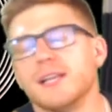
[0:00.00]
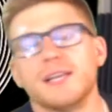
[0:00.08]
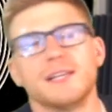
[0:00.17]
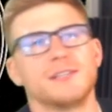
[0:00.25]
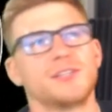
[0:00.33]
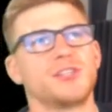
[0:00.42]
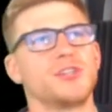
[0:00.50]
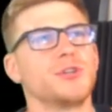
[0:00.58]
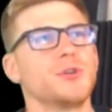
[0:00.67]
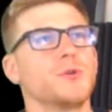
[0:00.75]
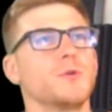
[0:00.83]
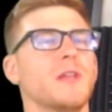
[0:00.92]
is
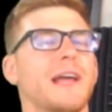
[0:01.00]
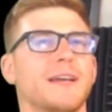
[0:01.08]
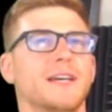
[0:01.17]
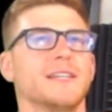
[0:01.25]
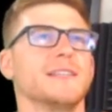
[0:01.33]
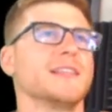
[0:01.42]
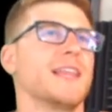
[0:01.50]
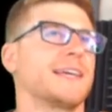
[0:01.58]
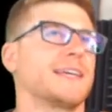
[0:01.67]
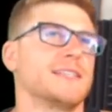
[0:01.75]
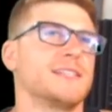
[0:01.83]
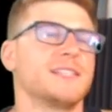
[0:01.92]
to like a
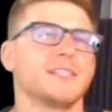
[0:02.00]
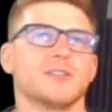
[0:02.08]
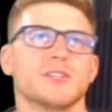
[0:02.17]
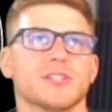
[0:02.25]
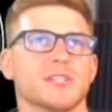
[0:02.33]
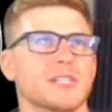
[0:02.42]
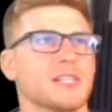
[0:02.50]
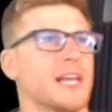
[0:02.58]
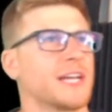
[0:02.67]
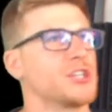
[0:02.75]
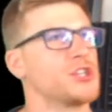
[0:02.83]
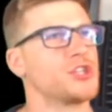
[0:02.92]
like a seriously
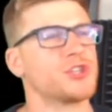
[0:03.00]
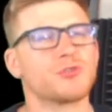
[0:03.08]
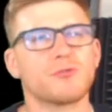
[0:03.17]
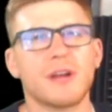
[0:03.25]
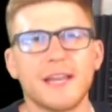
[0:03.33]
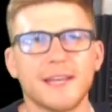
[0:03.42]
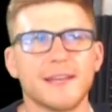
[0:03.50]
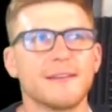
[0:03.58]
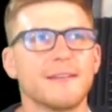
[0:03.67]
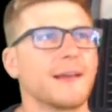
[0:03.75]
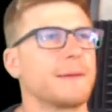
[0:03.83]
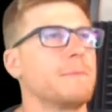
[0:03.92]
like
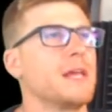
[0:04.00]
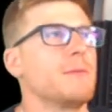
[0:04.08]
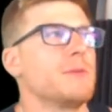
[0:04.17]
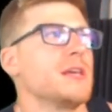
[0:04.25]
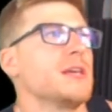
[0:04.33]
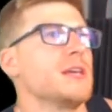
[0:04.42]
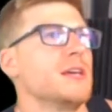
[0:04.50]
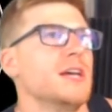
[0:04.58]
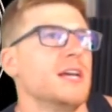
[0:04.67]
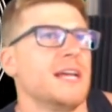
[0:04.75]
shredded like maybe